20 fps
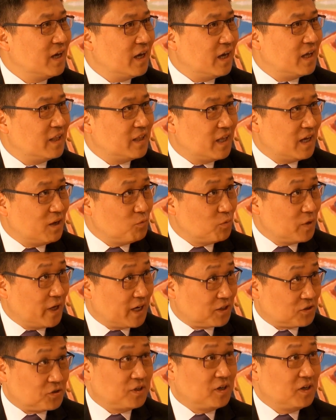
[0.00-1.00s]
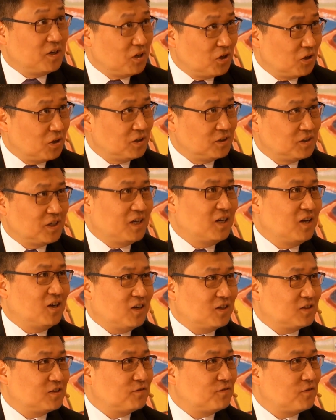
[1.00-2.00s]
And then we actually learned a
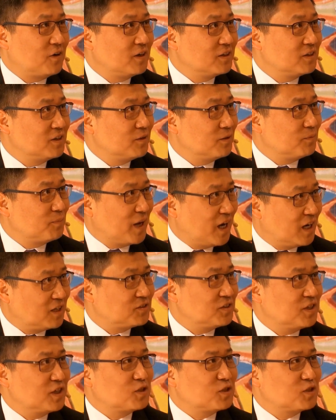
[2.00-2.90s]
lot from the past